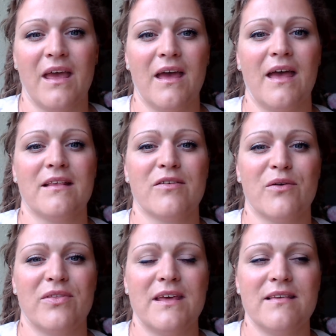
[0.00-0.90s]
And so
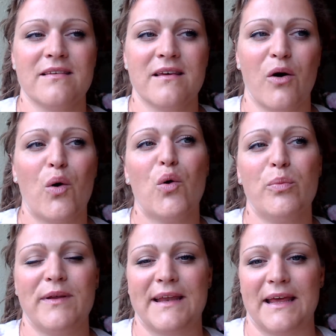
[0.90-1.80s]
this
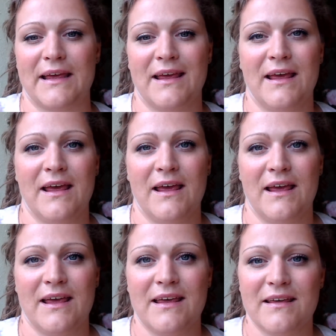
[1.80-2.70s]
opening
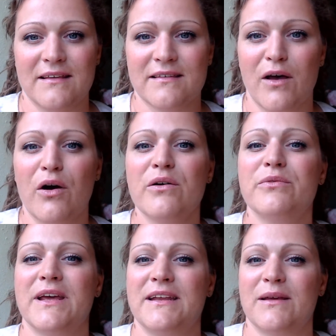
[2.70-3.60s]
is
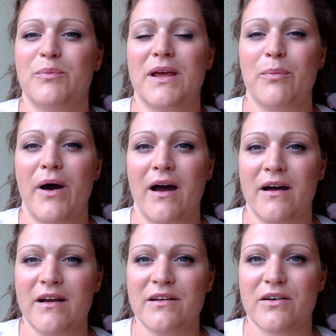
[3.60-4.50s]
already a big
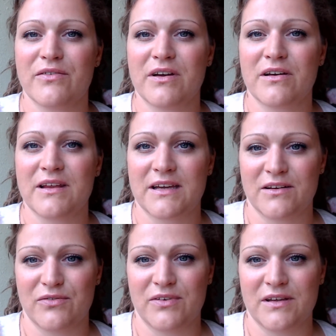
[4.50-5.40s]
part of the
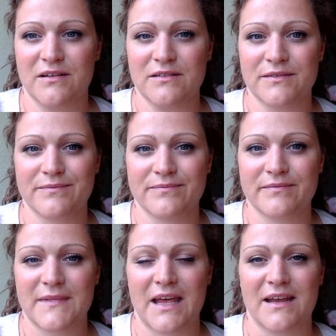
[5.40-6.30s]
collective field,
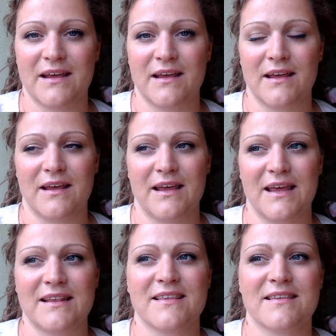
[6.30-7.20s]
that
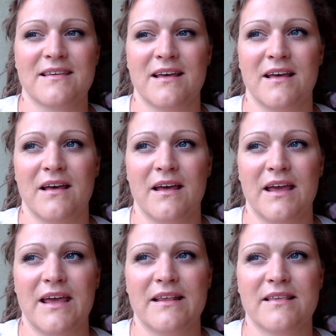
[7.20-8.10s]
it's
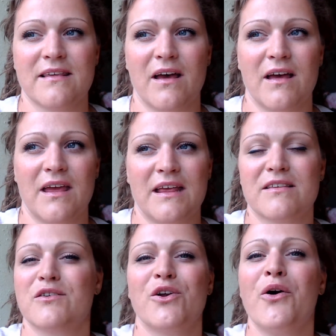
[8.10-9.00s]

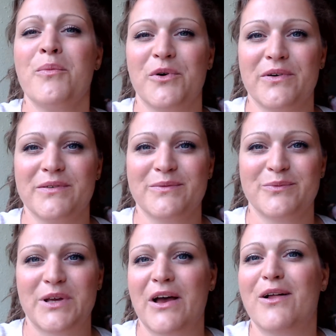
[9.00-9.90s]
normal.
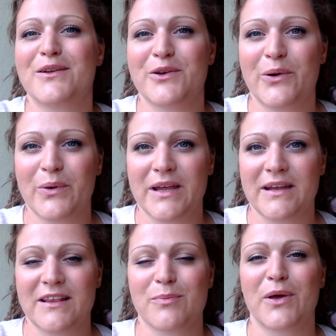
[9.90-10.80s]
We all know it.
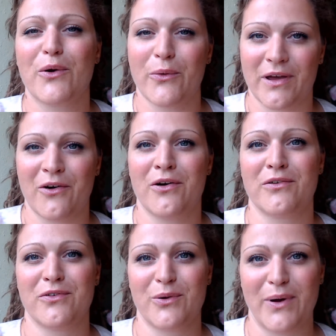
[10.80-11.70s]
It's been going on
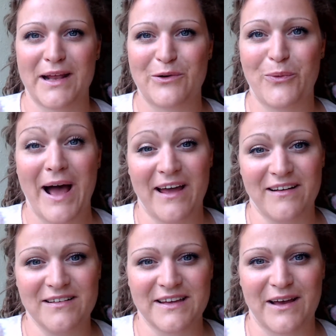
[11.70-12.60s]
for quite a
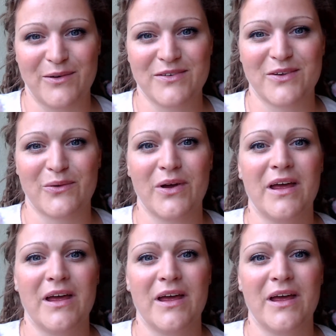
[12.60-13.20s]
while now. So